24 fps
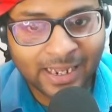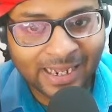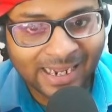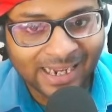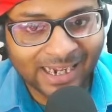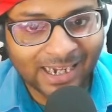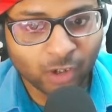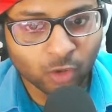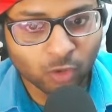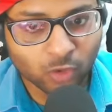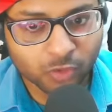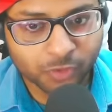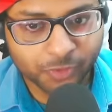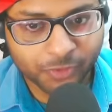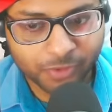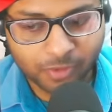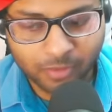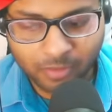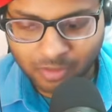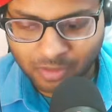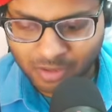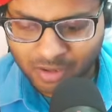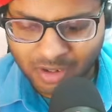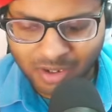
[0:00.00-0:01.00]
Helios.
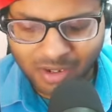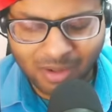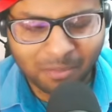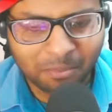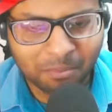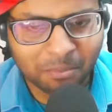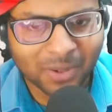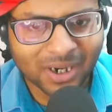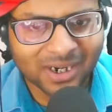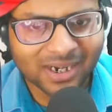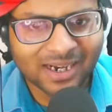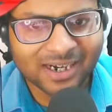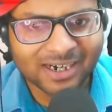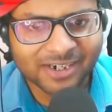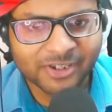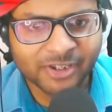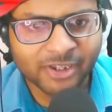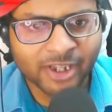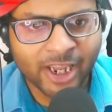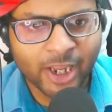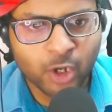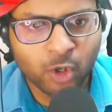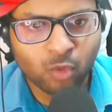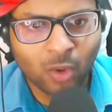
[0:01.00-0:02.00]
But let's
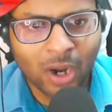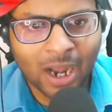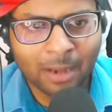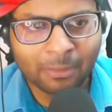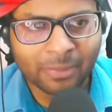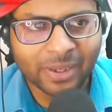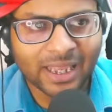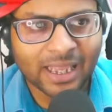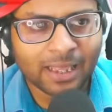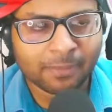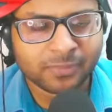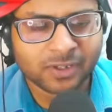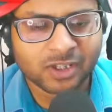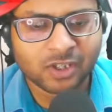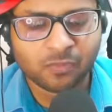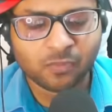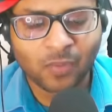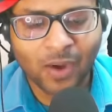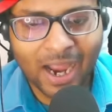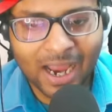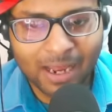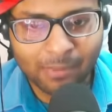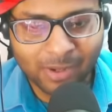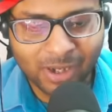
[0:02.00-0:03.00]
say you have
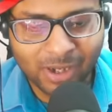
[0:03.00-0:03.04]
FC5